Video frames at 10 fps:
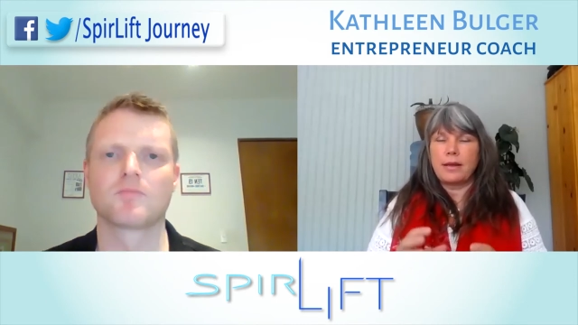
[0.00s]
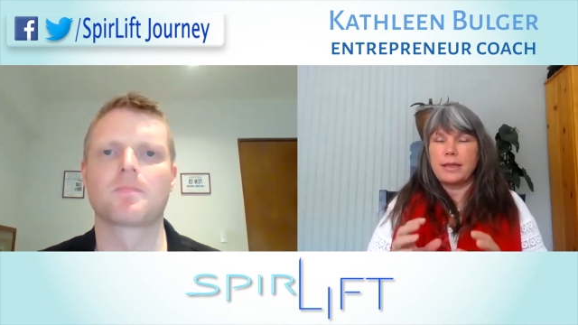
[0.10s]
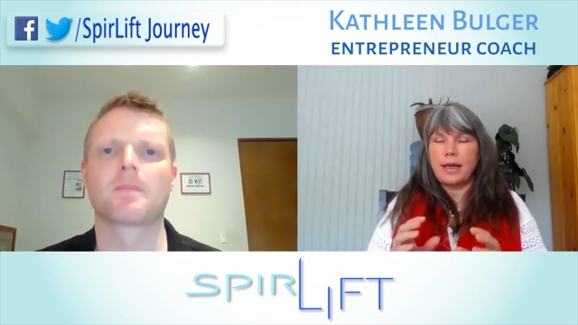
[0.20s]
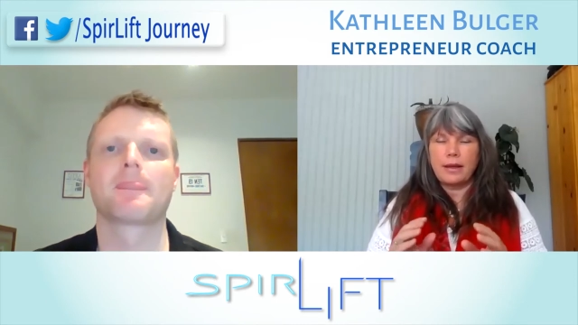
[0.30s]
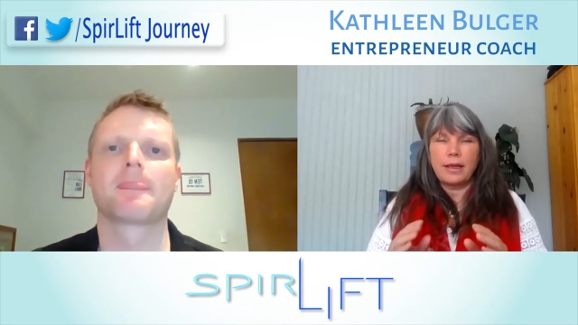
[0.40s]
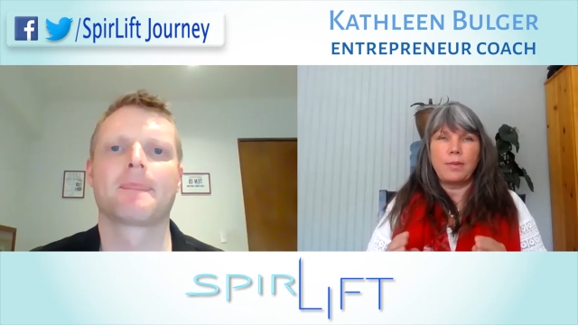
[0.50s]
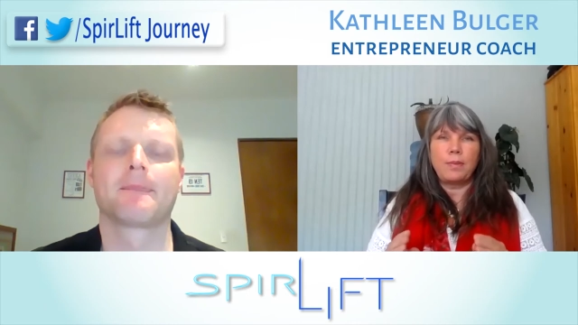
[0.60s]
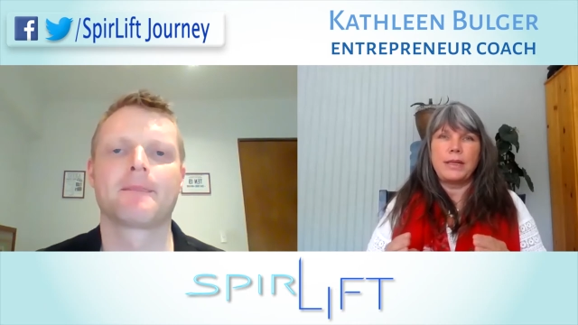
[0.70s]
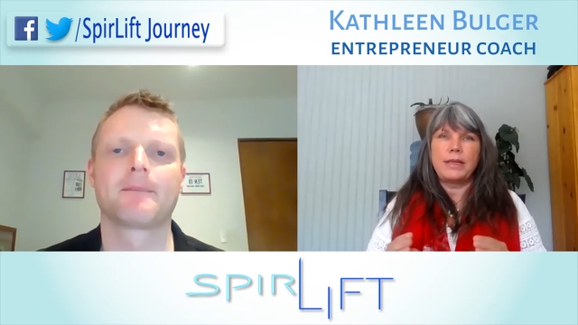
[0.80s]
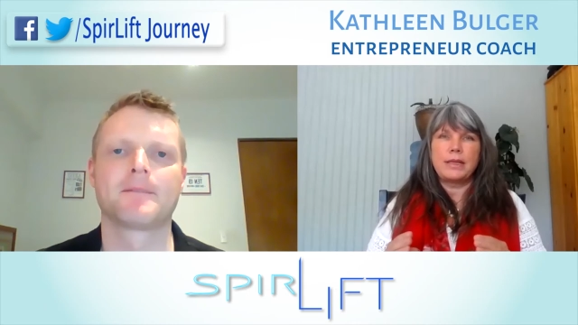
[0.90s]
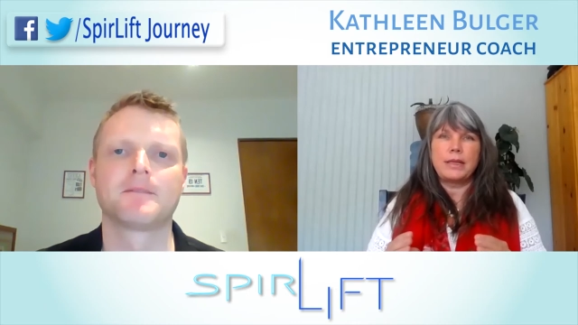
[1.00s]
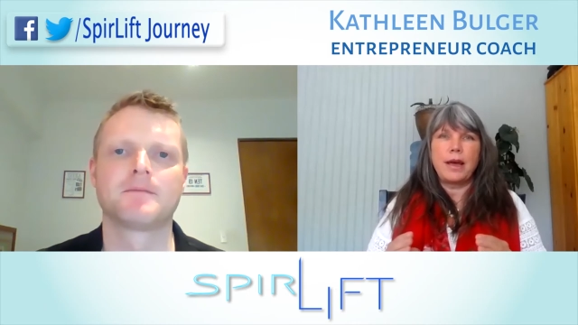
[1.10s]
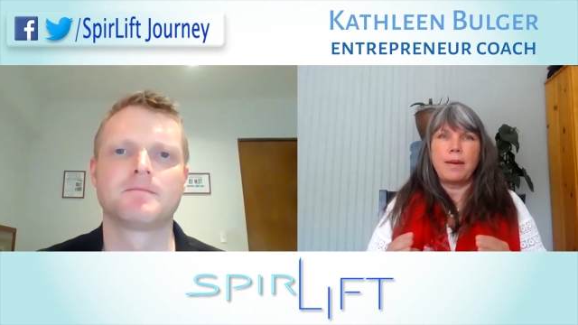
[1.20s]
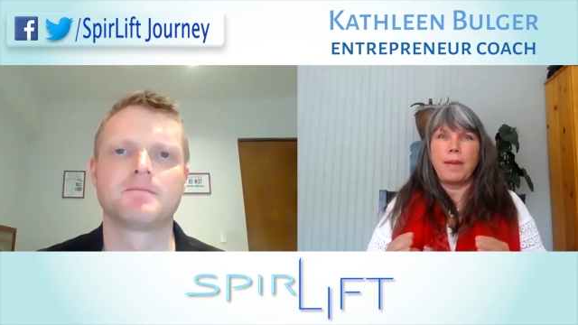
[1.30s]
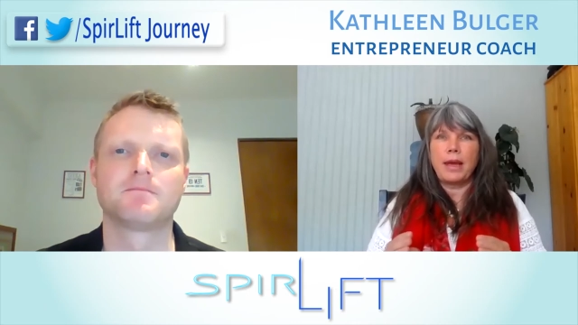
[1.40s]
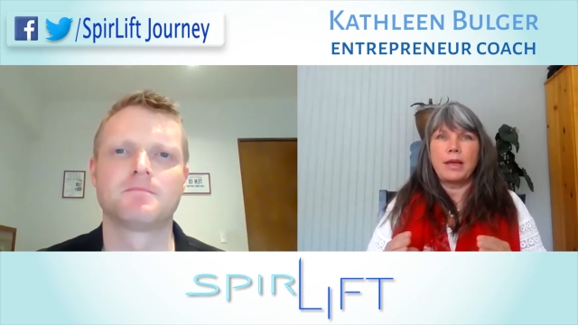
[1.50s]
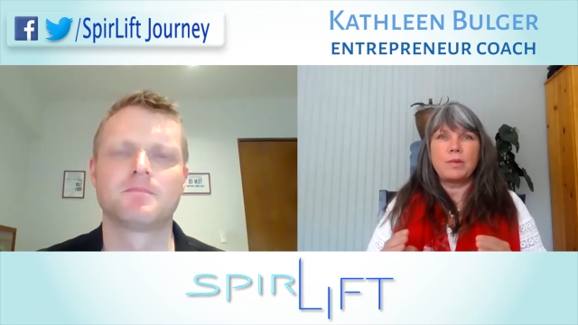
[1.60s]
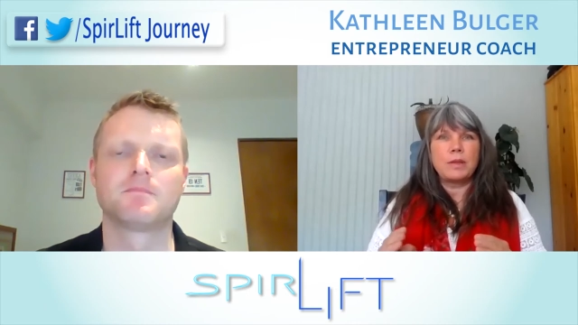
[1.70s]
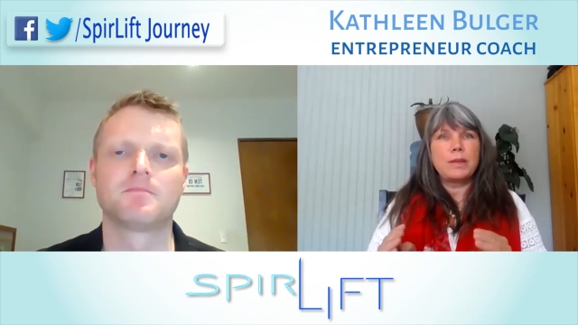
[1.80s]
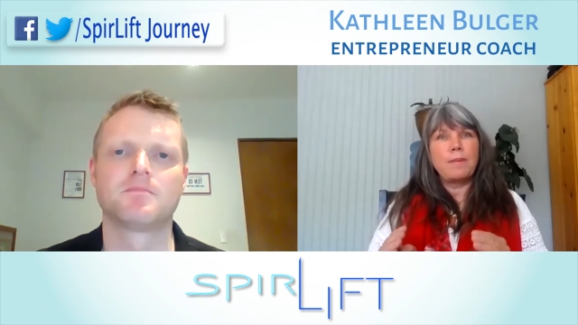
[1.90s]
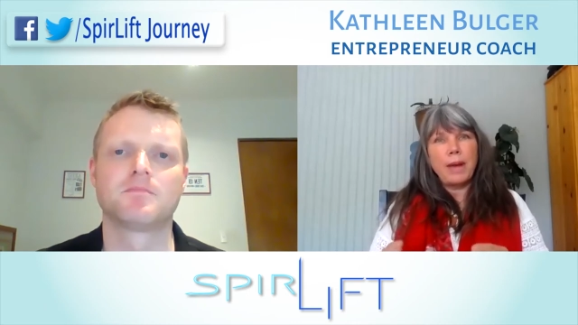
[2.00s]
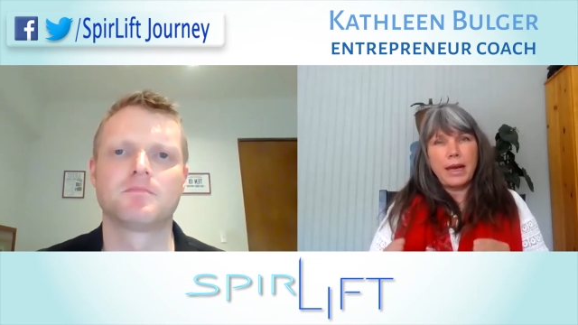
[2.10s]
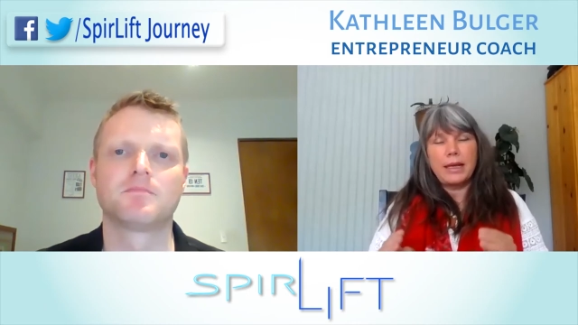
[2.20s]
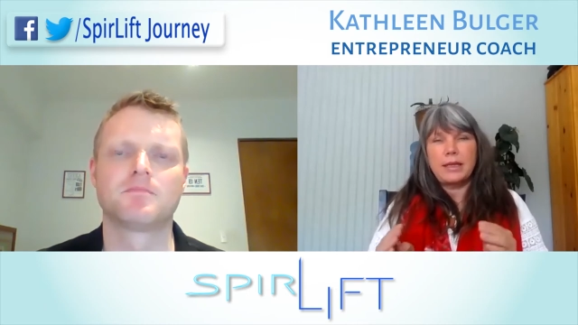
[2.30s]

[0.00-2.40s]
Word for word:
Speaker 1: it's that little piece of time management to make